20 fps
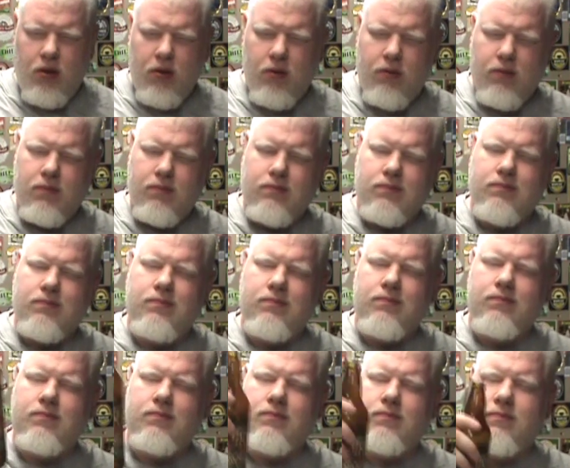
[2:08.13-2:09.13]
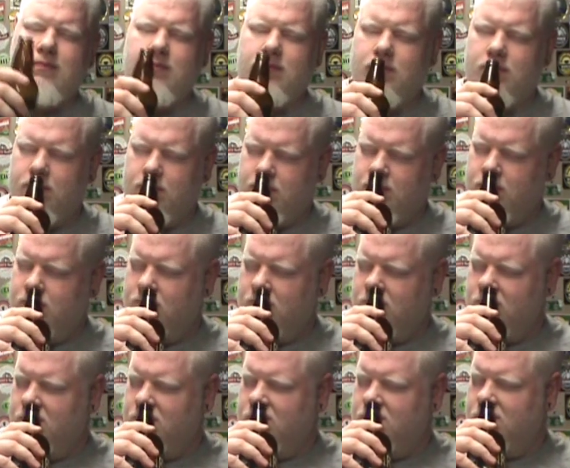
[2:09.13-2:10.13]

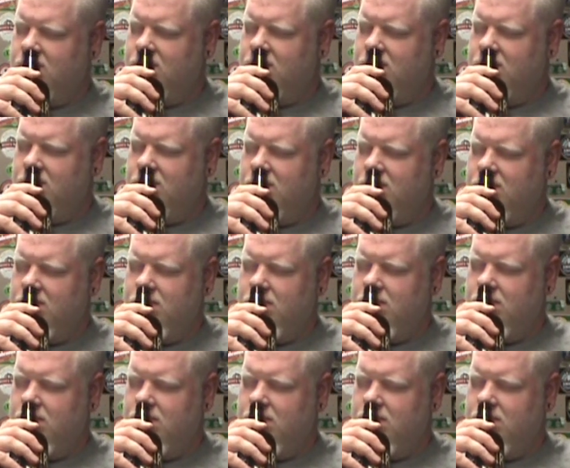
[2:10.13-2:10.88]
Nothing is said.